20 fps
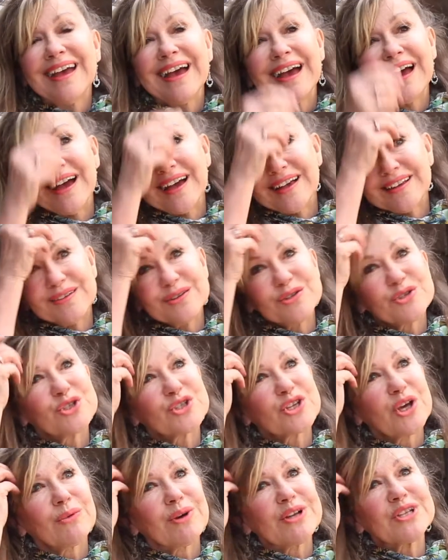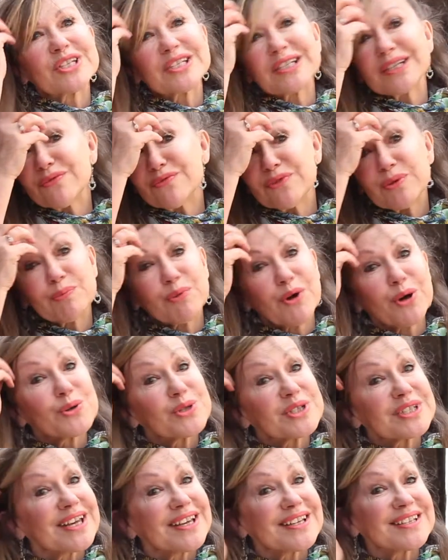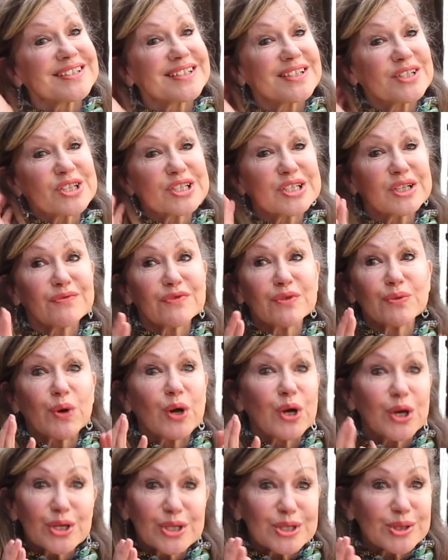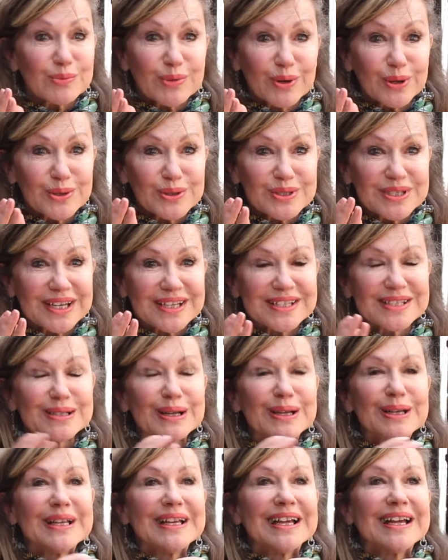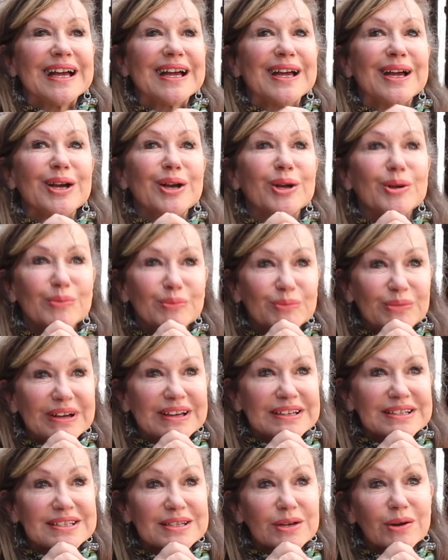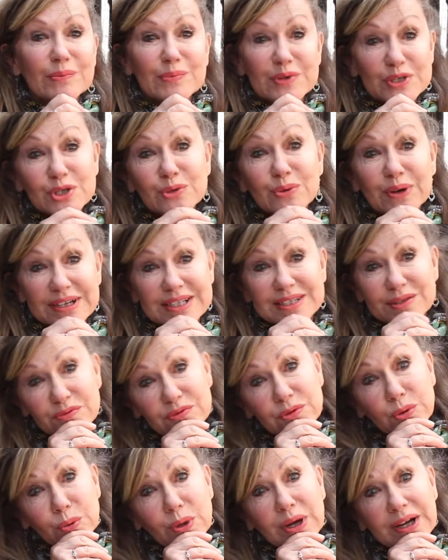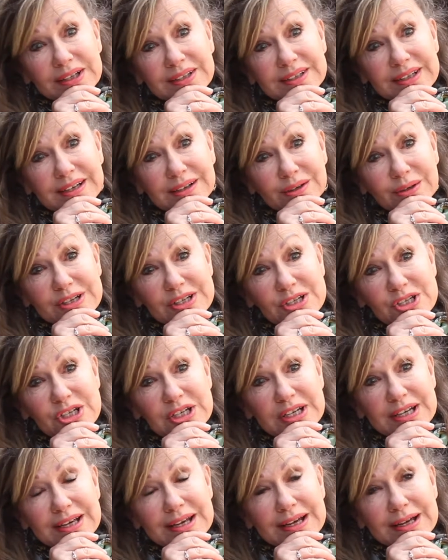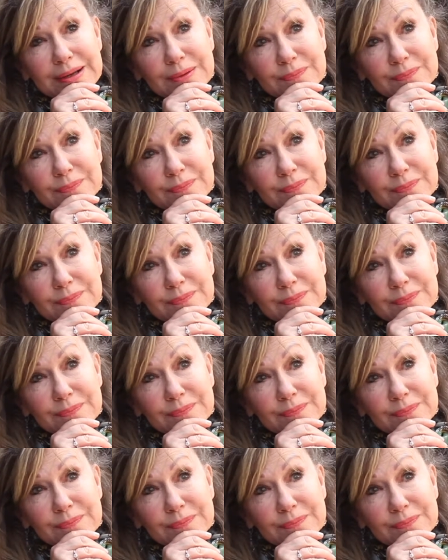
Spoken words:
and so I just love the process. I just love the rehearsal process, and so I've been directing for a while now, actually.